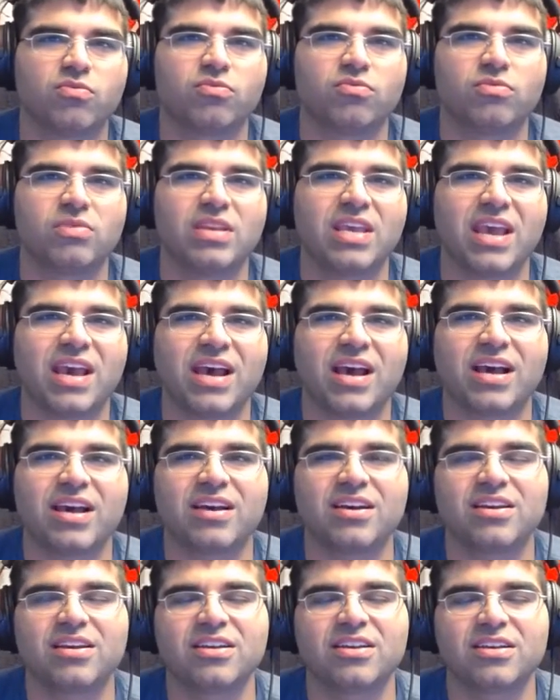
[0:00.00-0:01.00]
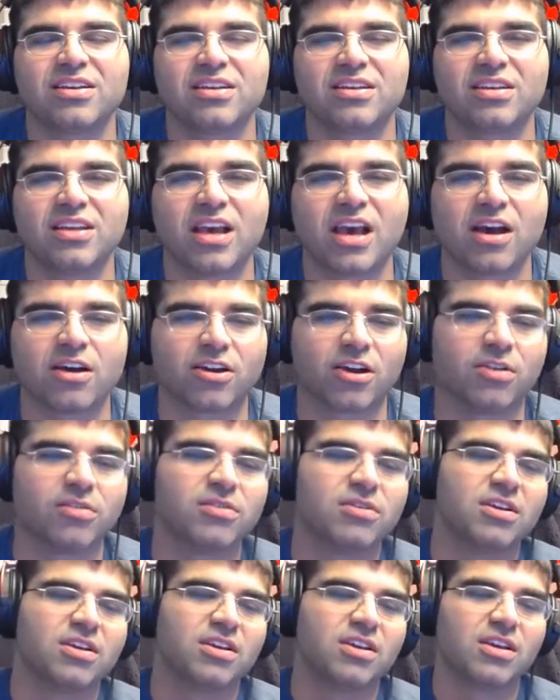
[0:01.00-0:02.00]
yeah, I don't know.
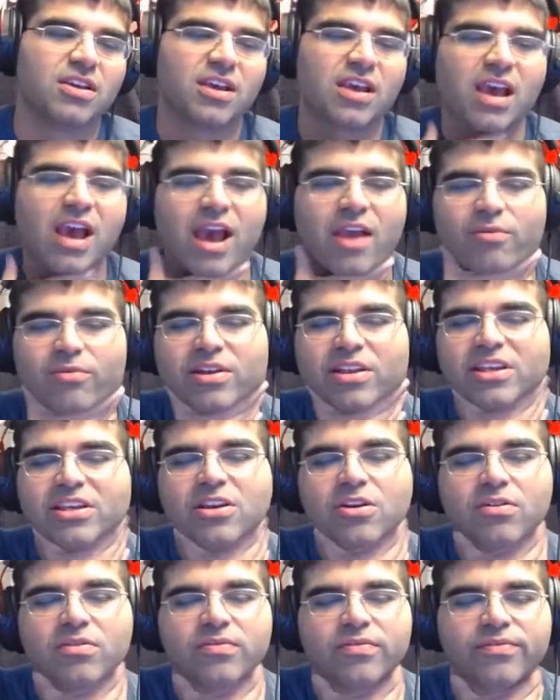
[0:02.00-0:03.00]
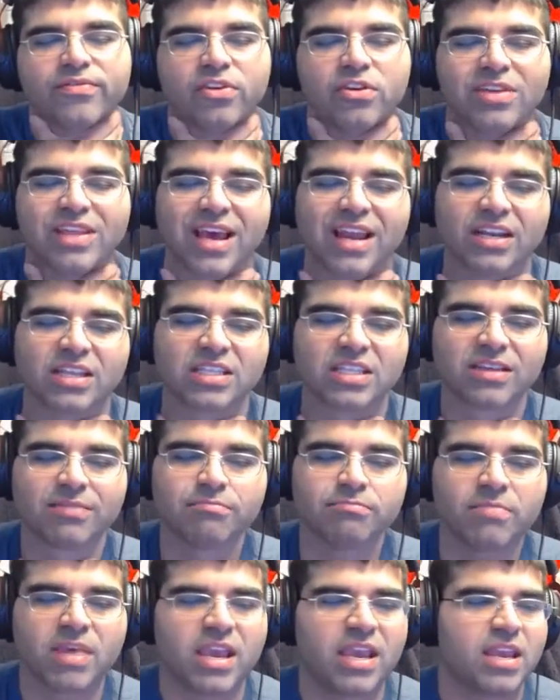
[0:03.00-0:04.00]
I really don't view that as the
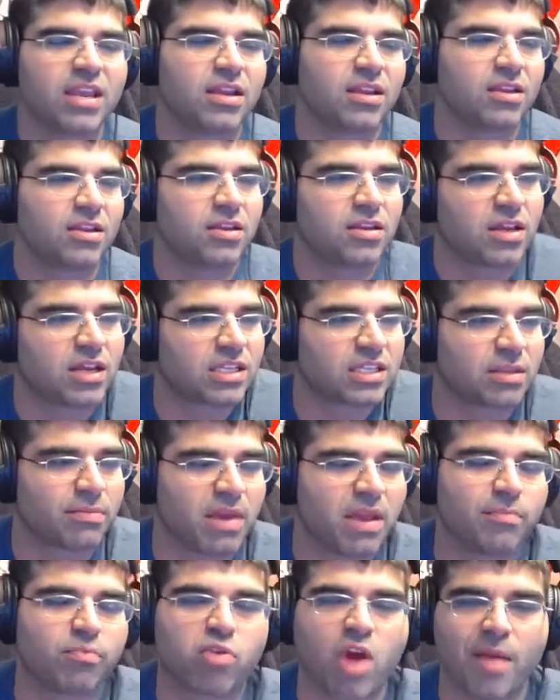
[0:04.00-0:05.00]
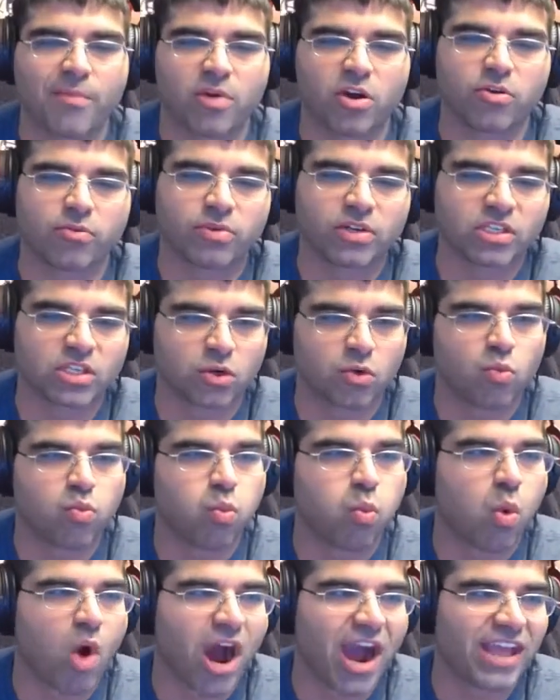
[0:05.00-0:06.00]
main primary reason
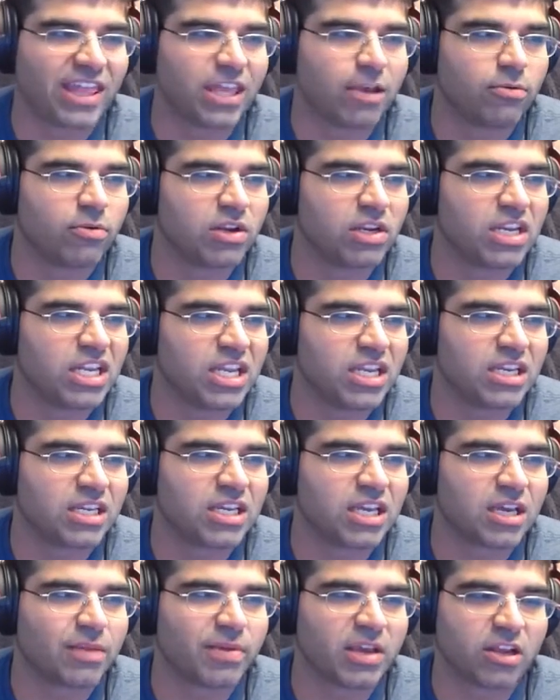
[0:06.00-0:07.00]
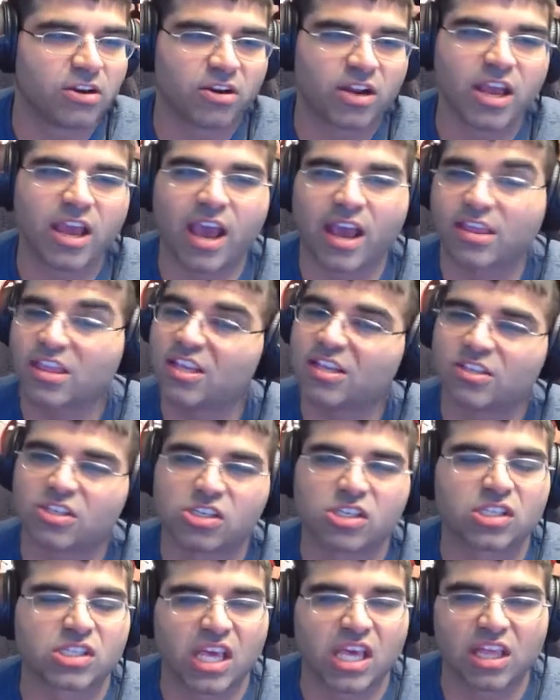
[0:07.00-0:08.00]
why they would need gigabit internet. I think it's
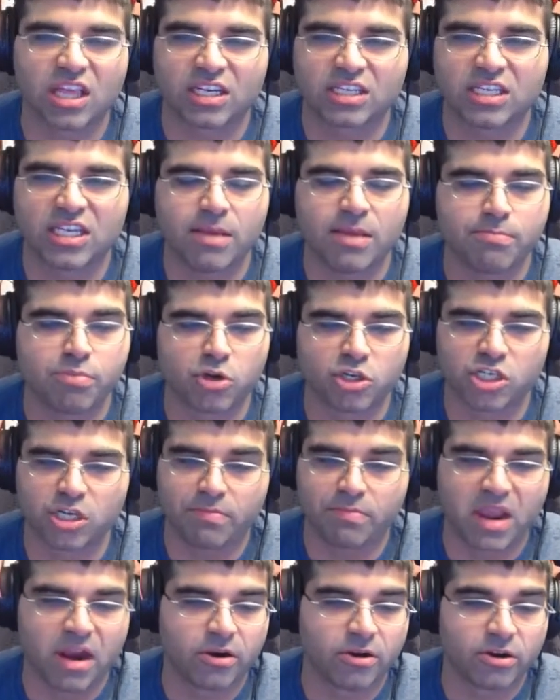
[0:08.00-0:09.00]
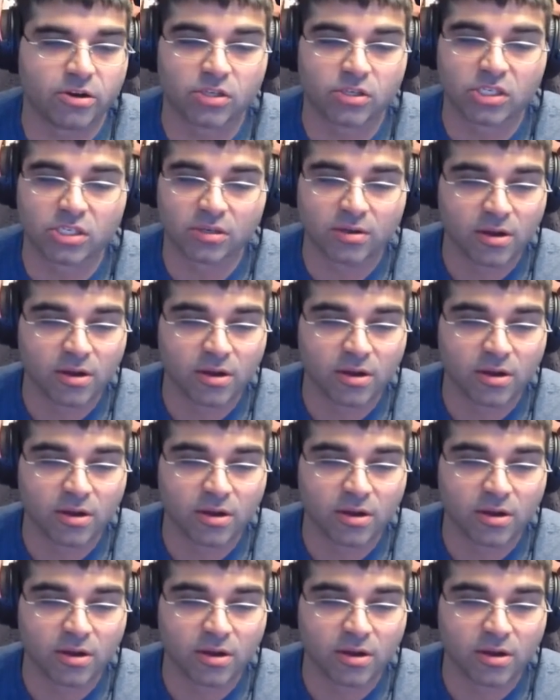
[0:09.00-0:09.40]
just they like to keep pushing barriers.